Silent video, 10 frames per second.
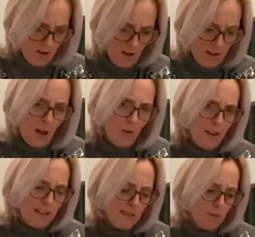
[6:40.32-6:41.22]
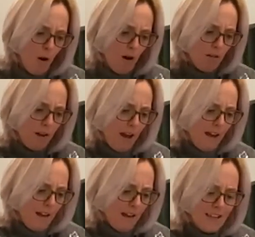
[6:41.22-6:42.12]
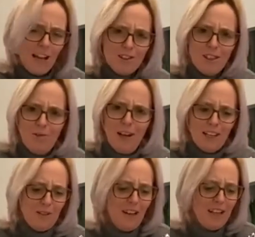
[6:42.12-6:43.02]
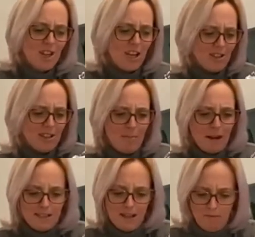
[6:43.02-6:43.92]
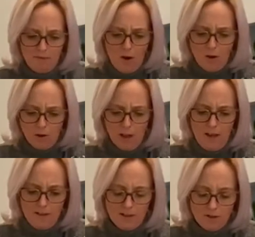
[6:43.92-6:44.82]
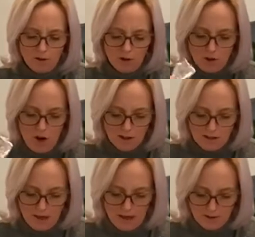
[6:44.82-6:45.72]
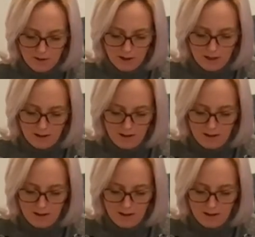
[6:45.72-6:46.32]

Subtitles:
Now this one has actually really, really changed. This is my tin foil. This has just shocked me actually.